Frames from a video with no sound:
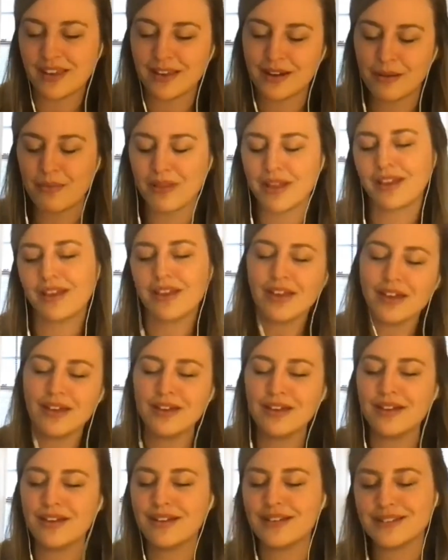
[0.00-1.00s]
and I'm like,
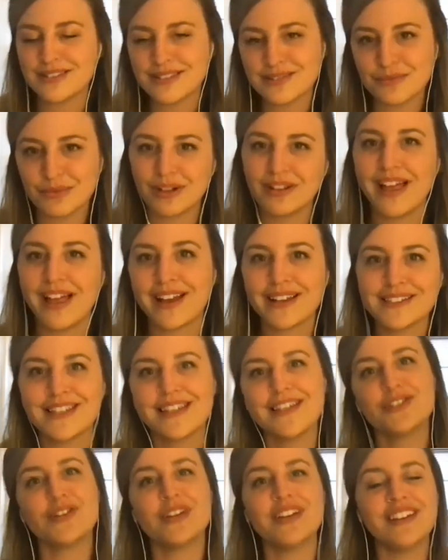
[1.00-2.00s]
yes,
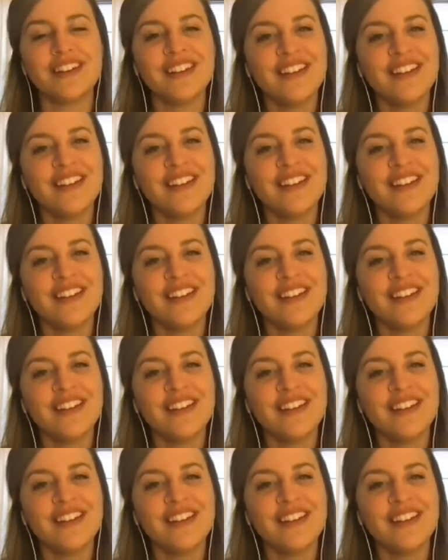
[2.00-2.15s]
relaxation.